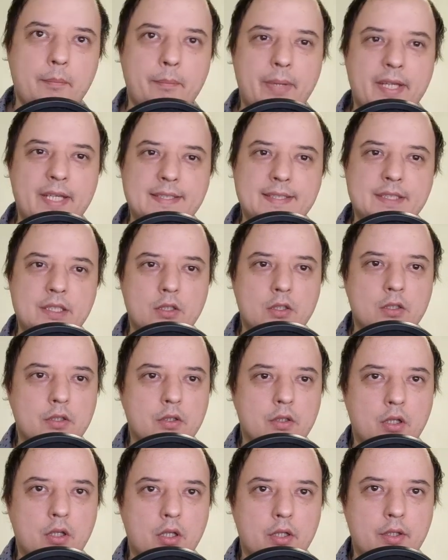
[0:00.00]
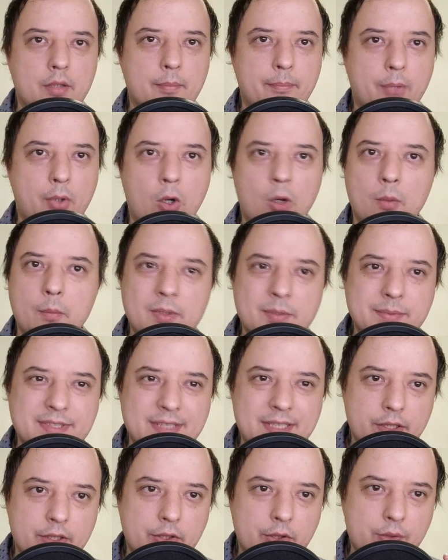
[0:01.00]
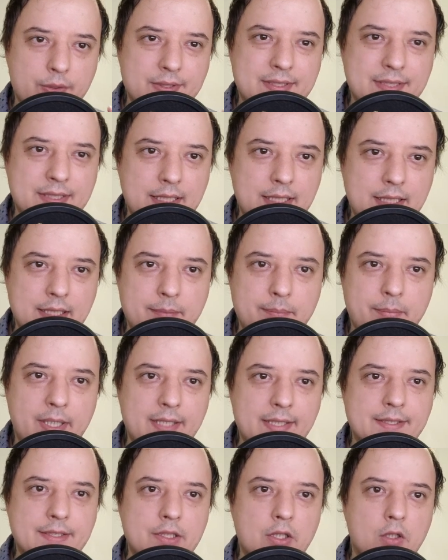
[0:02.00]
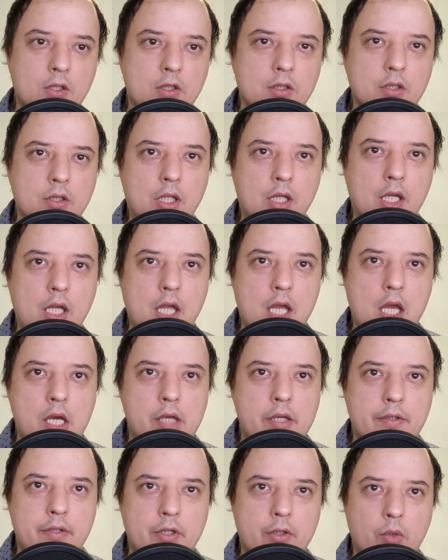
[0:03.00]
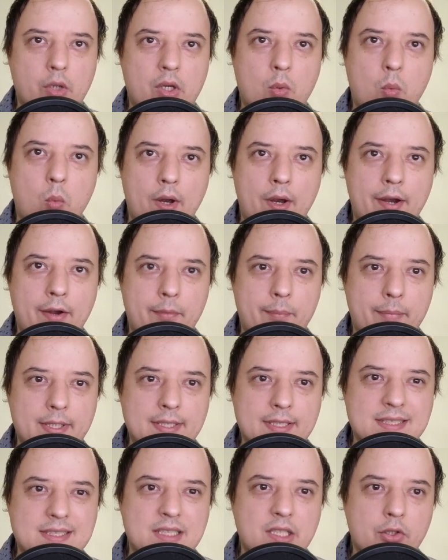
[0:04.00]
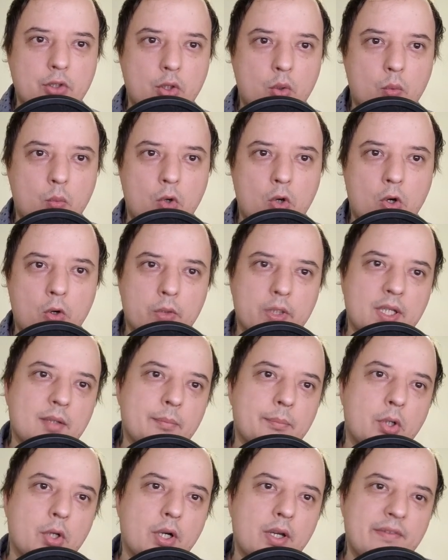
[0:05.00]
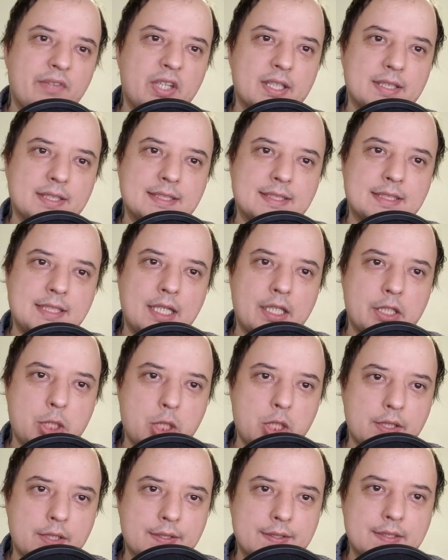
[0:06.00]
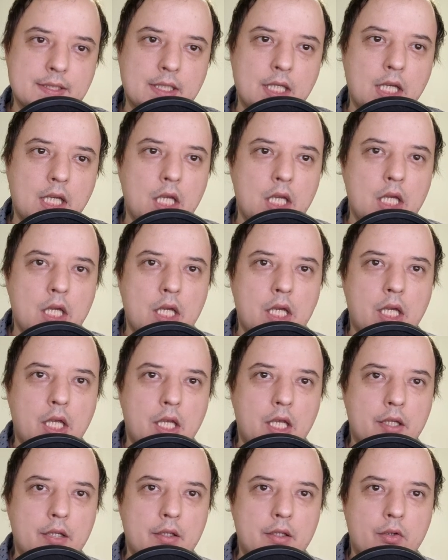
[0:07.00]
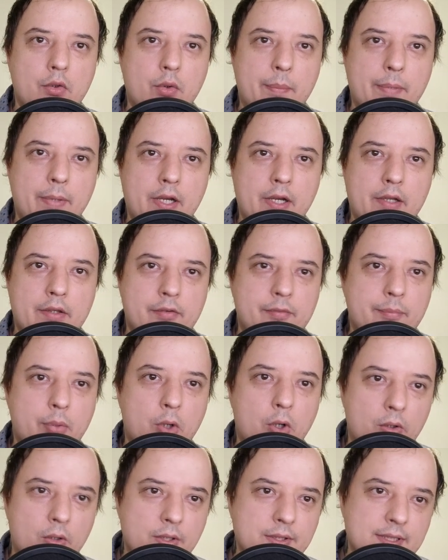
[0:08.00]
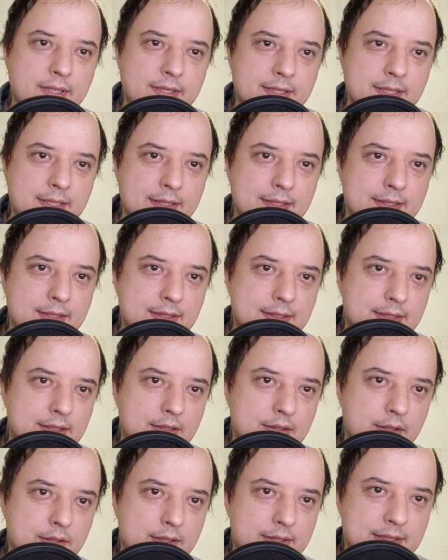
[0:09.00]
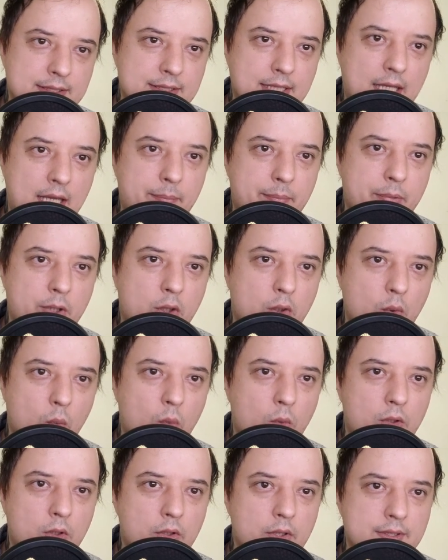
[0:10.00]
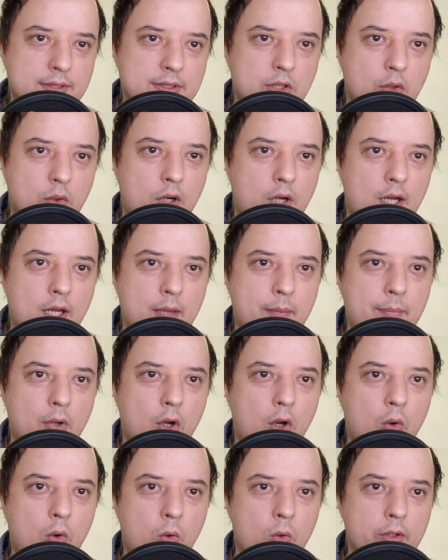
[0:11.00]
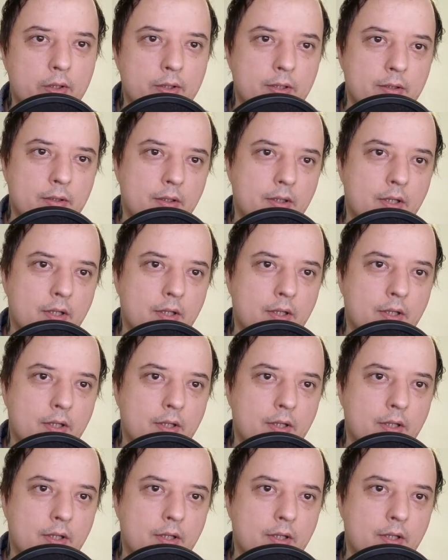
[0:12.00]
Based on the problems that you see, based on the requirements that you wrote in previous sections. In the repetitive processes step, you will describe all the